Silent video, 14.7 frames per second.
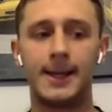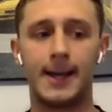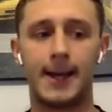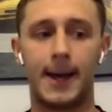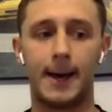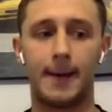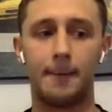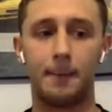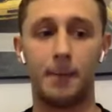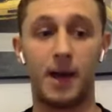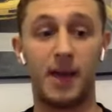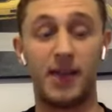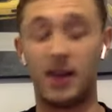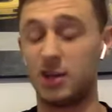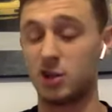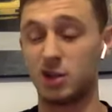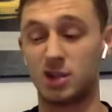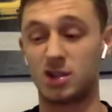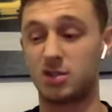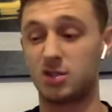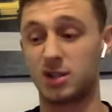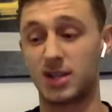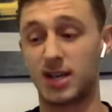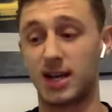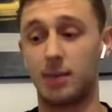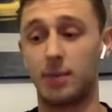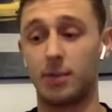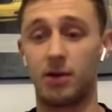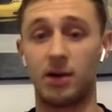And then it just kind
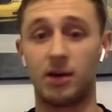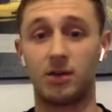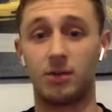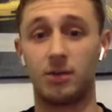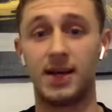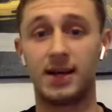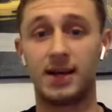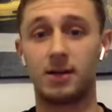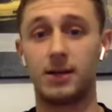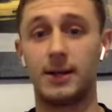of progressed from there.